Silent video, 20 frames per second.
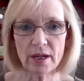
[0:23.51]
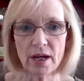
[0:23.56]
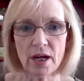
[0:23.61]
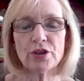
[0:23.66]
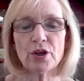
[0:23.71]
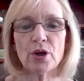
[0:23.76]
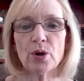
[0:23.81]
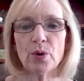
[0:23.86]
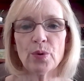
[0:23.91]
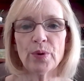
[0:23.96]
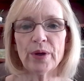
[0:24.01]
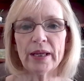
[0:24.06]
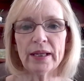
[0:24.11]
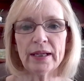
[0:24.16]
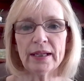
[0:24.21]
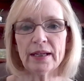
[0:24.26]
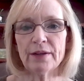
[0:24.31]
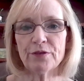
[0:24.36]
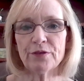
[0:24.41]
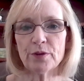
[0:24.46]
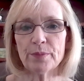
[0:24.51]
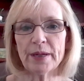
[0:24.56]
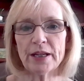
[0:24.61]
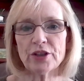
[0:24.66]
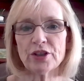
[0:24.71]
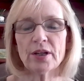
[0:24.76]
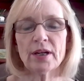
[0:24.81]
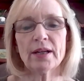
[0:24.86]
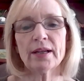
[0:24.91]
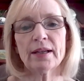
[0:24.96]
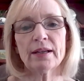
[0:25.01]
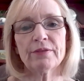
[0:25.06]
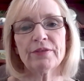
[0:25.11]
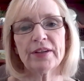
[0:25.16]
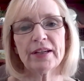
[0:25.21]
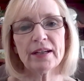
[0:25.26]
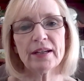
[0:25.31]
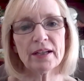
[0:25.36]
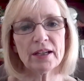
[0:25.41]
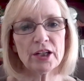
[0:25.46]
so any information I give
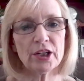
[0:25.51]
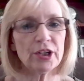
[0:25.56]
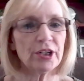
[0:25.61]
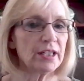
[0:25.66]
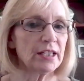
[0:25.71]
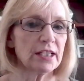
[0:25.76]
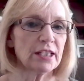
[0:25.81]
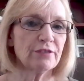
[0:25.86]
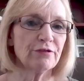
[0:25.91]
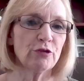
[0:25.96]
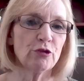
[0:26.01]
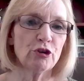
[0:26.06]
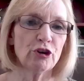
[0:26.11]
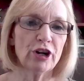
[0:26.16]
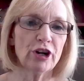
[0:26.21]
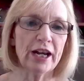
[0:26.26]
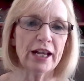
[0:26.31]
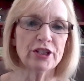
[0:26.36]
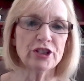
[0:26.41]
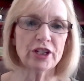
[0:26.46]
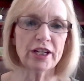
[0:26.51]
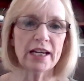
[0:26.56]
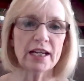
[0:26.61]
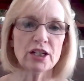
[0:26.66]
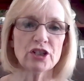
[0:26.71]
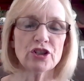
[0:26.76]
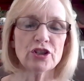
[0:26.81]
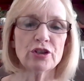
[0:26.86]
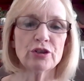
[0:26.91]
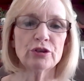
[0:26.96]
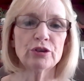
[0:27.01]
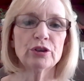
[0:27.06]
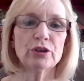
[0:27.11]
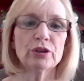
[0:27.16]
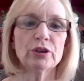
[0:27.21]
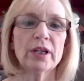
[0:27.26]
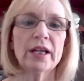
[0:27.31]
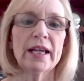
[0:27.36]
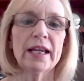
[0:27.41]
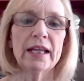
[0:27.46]
here is for educational,